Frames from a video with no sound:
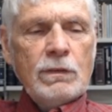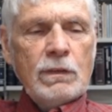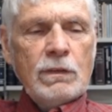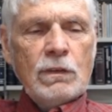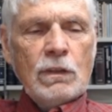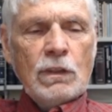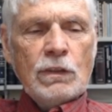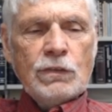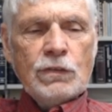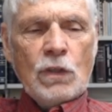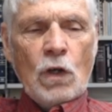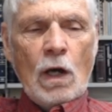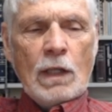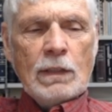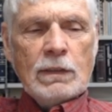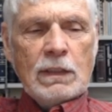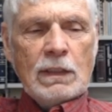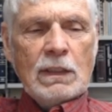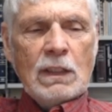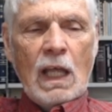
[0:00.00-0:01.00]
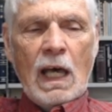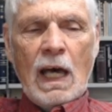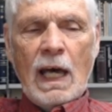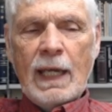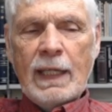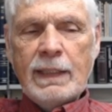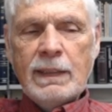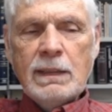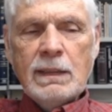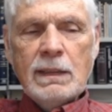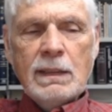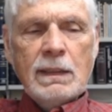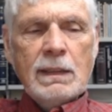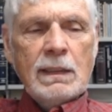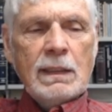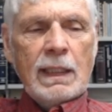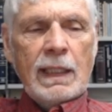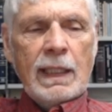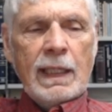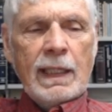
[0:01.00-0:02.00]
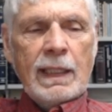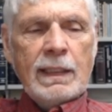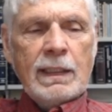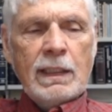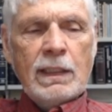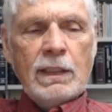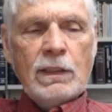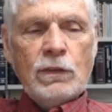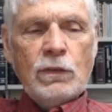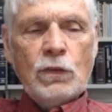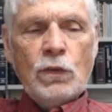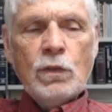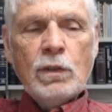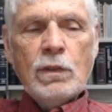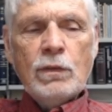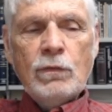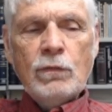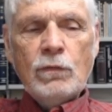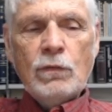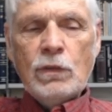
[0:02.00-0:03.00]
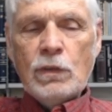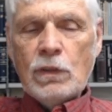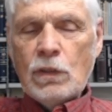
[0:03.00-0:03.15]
this godly line. And you can